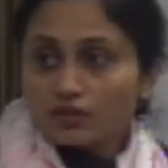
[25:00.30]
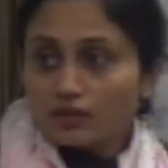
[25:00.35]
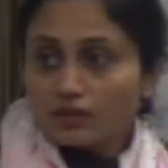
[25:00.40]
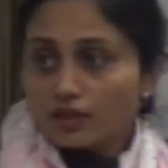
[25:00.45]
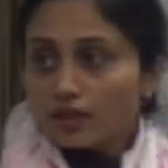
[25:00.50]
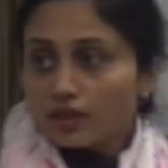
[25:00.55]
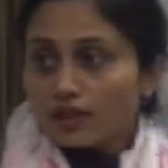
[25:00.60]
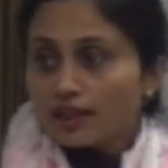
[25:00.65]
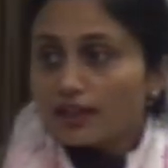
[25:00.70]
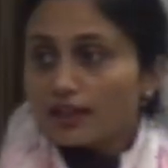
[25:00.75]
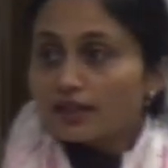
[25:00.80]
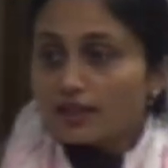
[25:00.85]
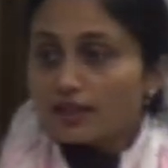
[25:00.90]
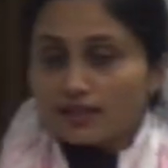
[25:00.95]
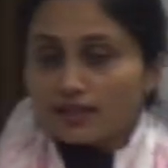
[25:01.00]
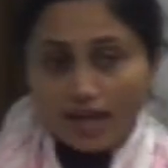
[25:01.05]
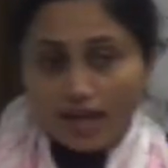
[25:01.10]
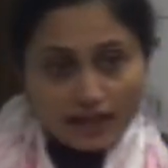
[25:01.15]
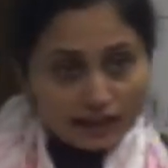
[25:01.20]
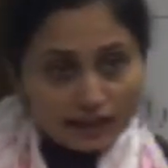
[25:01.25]
It is
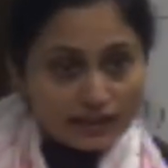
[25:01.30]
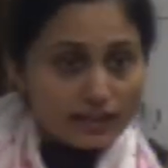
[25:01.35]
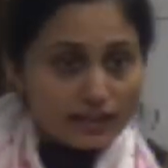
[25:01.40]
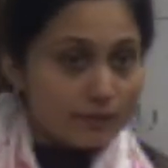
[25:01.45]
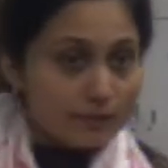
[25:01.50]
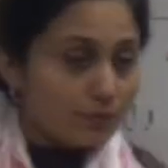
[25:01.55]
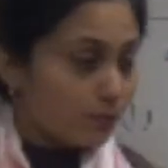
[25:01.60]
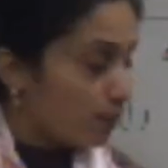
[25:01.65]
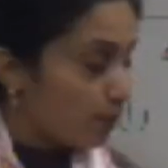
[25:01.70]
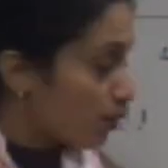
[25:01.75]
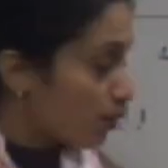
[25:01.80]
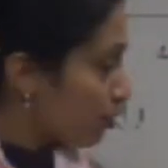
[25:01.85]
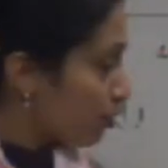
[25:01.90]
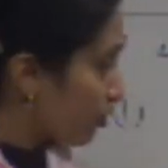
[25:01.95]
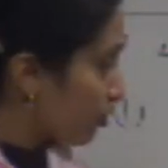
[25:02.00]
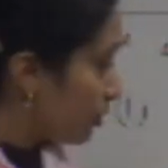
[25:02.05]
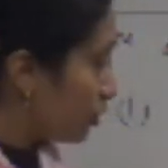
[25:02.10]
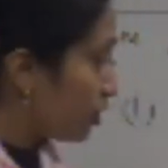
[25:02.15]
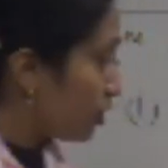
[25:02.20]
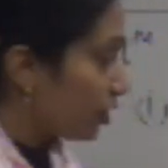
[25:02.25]
directly
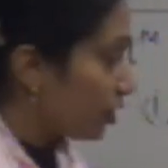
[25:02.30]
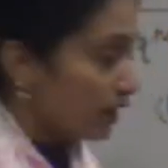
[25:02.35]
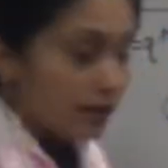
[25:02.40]
proportional to the,